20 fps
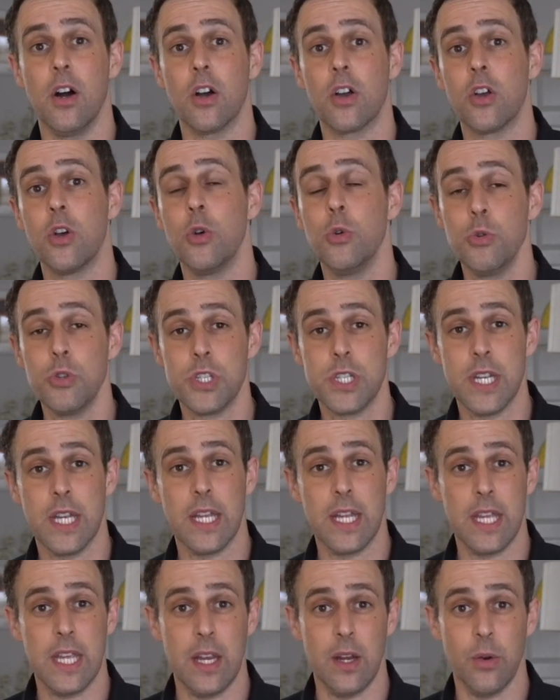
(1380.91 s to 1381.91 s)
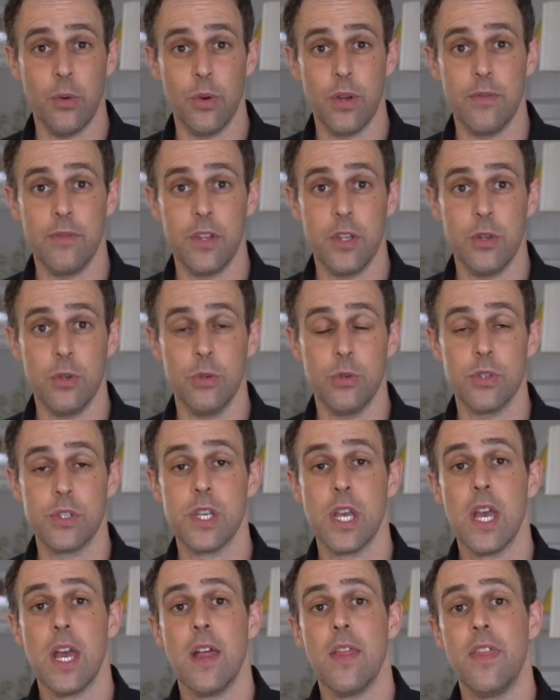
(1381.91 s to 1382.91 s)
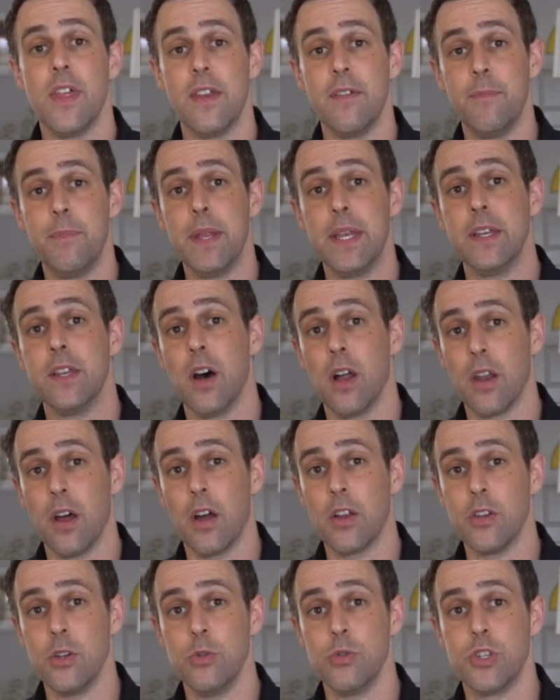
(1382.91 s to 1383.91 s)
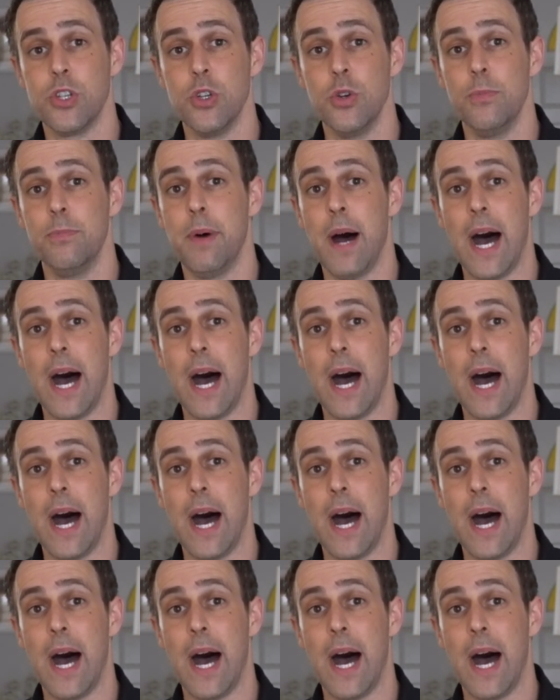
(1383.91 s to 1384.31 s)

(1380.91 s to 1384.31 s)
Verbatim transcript: acoustic gear reviews that have been done on YouTube